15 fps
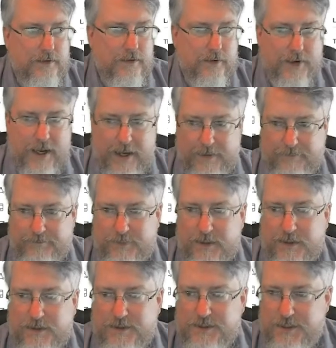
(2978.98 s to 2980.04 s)
Okay,
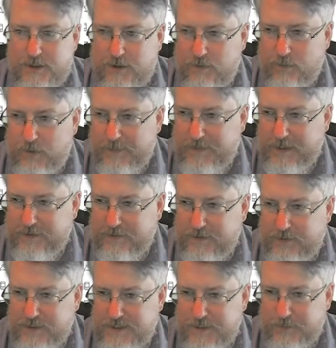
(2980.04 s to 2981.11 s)
so what I'm going to
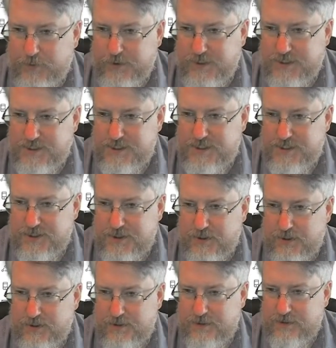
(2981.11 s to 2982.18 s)
do is I'm going to
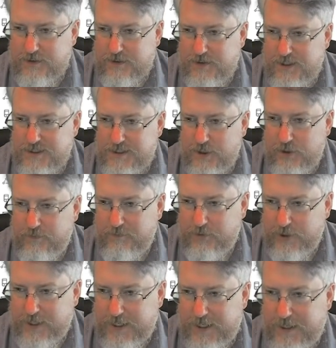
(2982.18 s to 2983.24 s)
start this
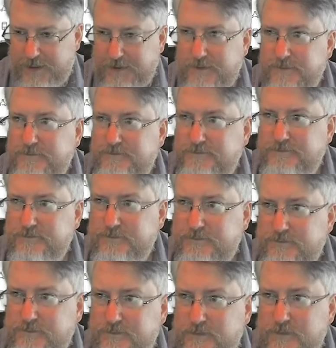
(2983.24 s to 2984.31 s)
over again.
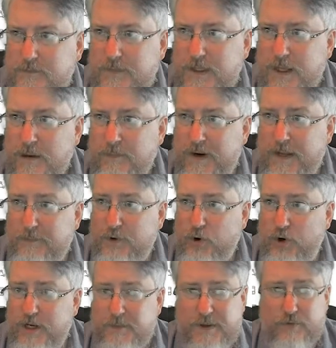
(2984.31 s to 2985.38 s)
but I'm
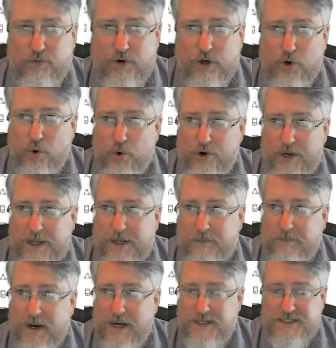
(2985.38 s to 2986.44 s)
going to be recording
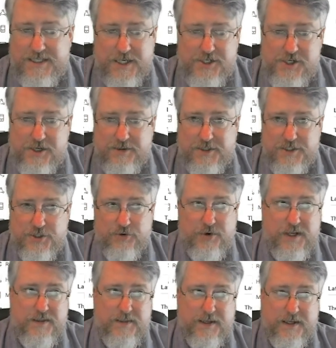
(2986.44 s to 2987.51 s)
my section of the
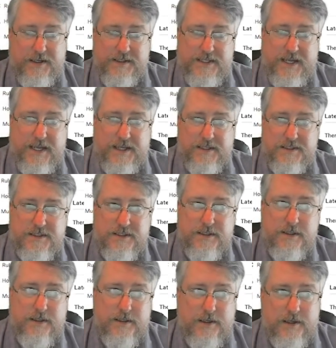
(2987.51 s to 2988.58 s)
screen that contains
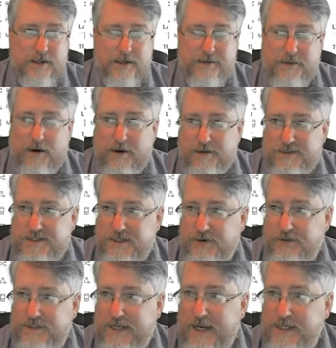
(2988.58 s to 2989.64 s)
the
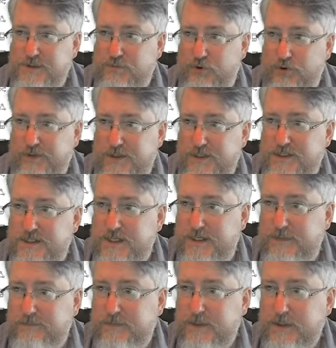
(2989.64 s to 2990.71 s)
Auth0 dashboard this
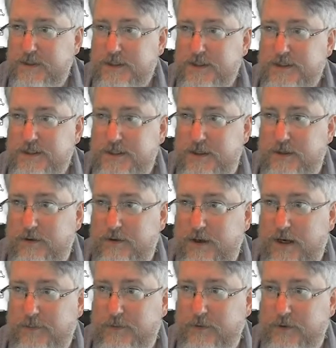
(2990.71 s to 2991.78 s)
time. So
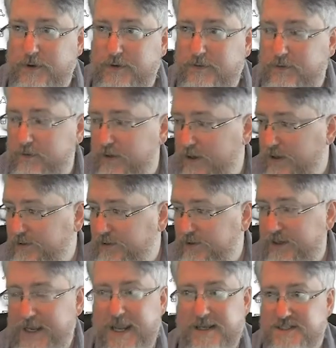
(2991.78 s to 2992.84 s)
I'm going to,
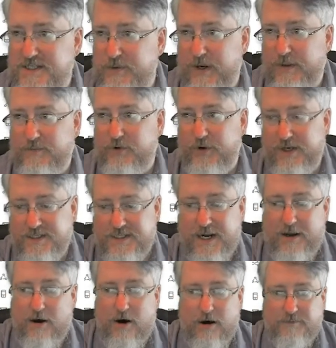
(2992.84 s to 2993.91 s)
you can't see what I'm doing. It's
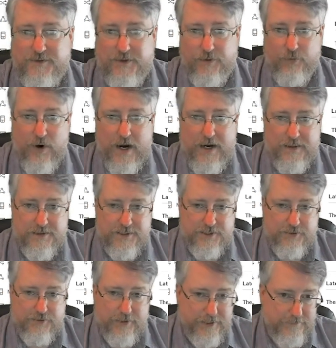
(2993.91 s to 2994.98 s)
kind of off to the right of the
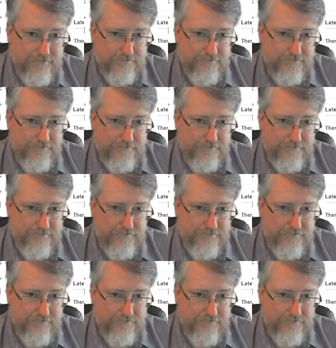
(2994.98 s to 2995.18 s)
screen.